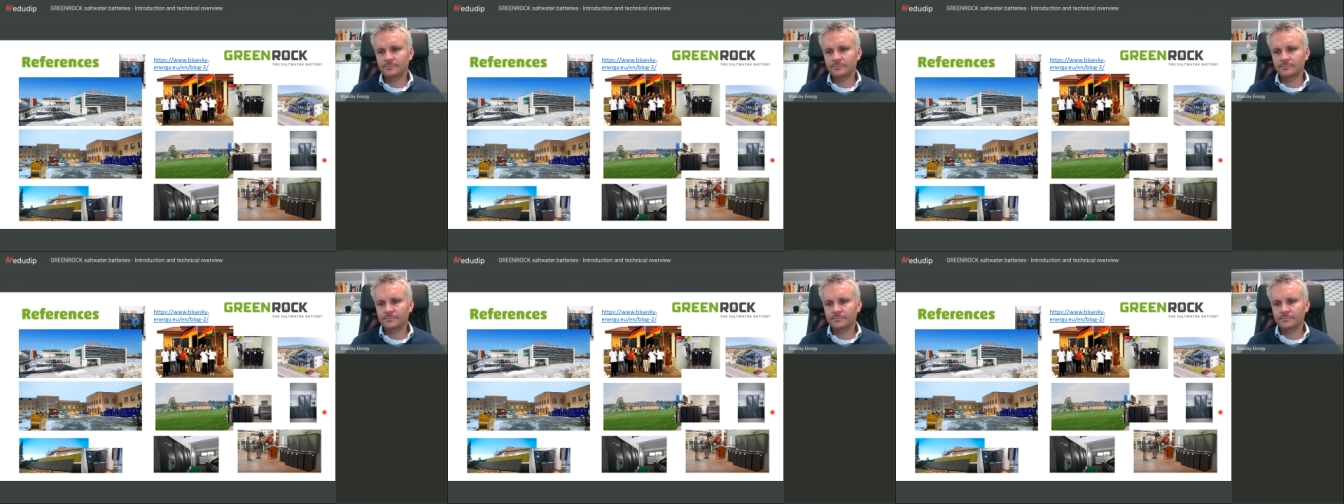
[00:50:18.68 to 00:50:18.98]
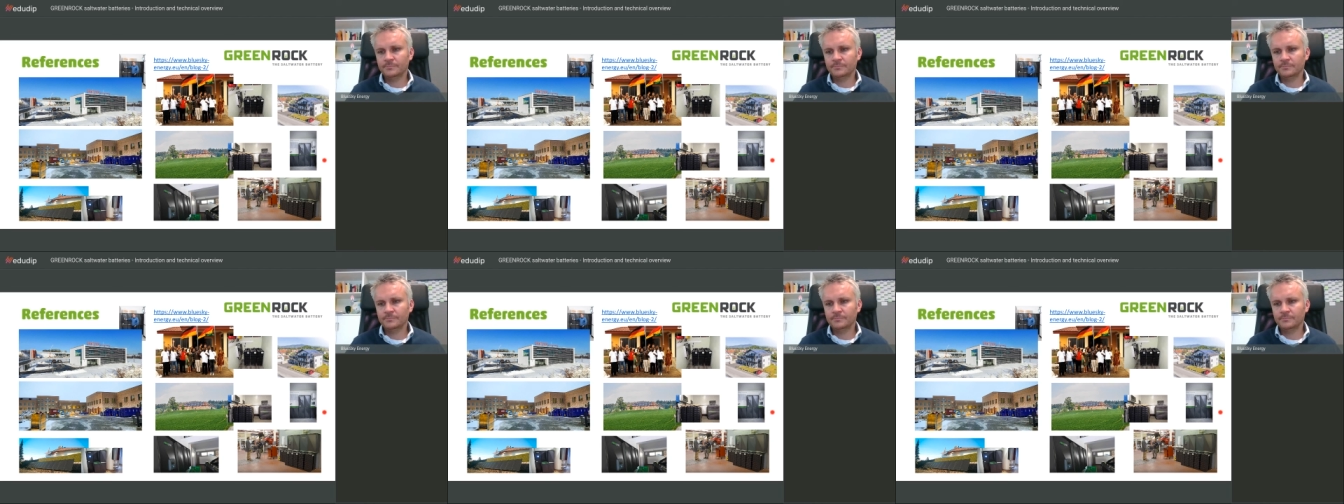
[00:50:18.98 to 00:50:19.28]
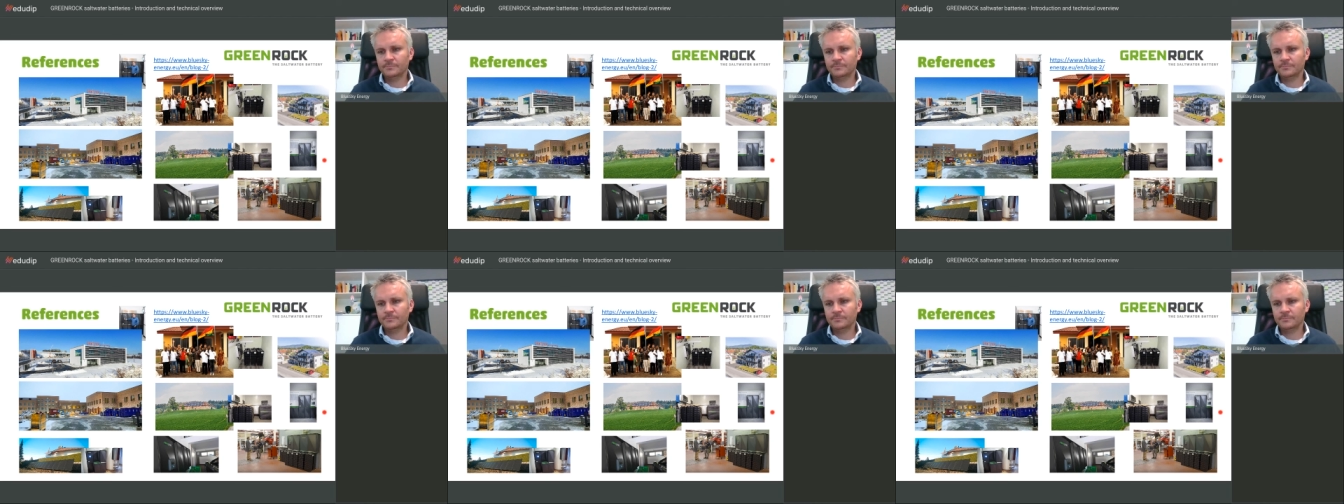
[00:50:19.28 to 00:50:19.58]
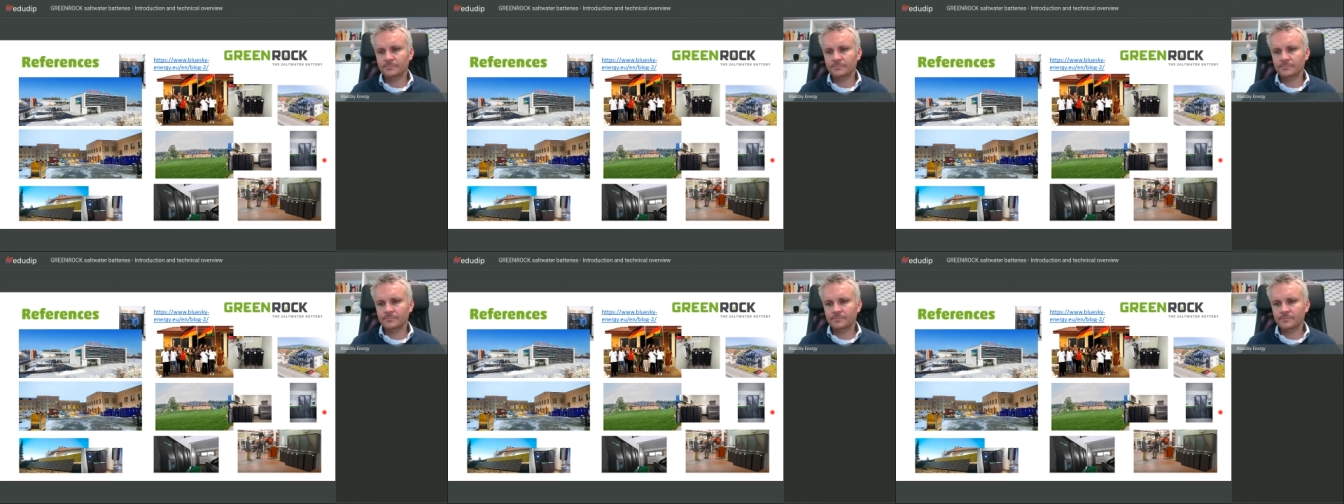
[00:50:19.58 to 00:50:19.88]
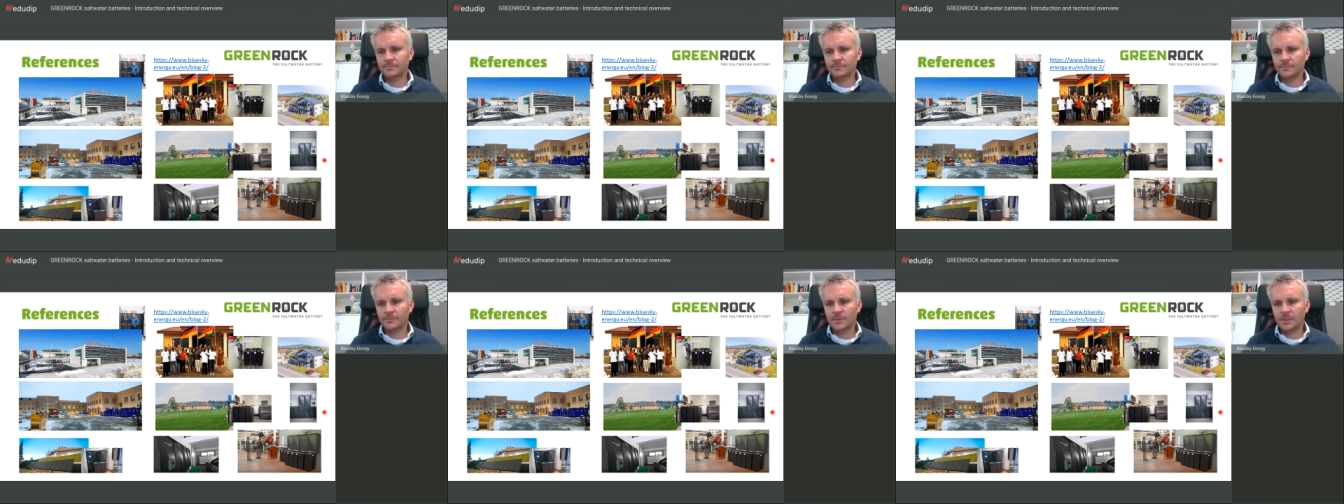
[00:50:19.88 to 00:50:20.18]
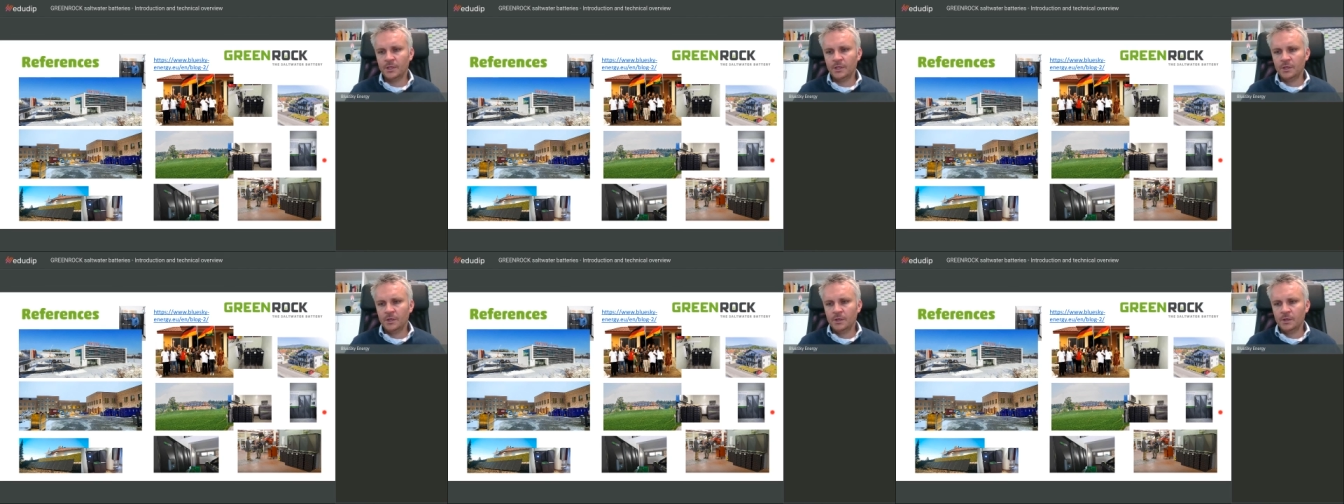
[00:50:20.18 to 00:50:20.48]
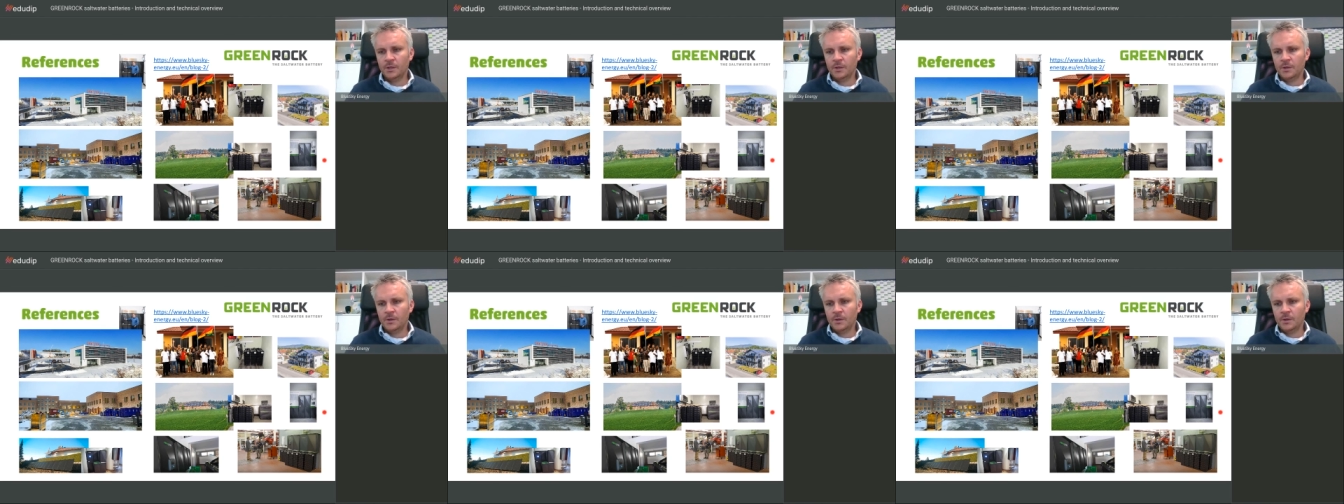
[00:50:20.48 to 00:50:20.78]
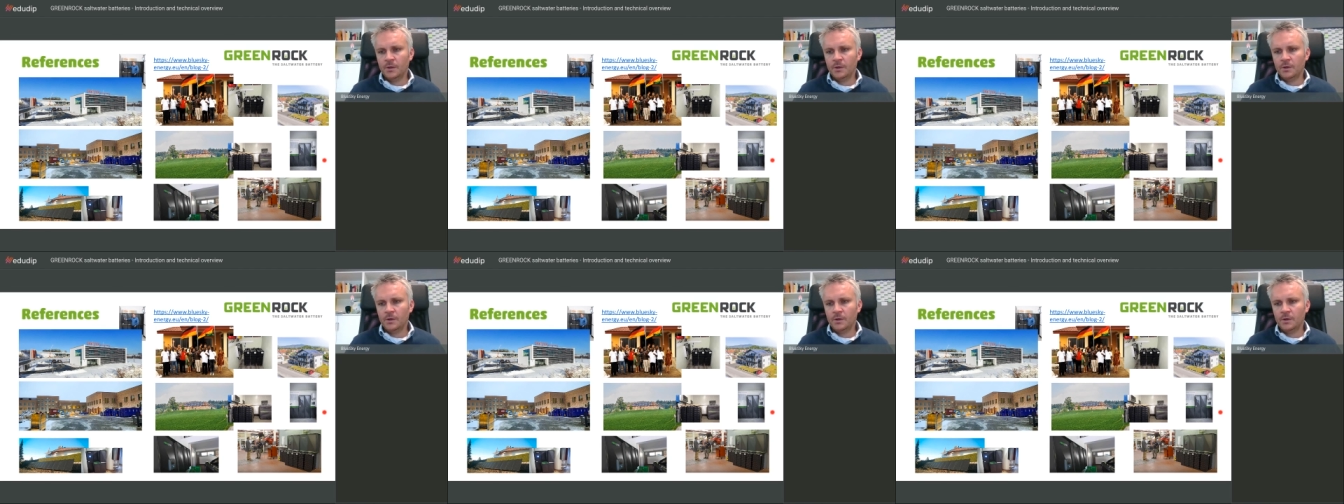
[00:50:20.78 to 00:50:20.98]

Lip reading: Okie dokie. Thanks again.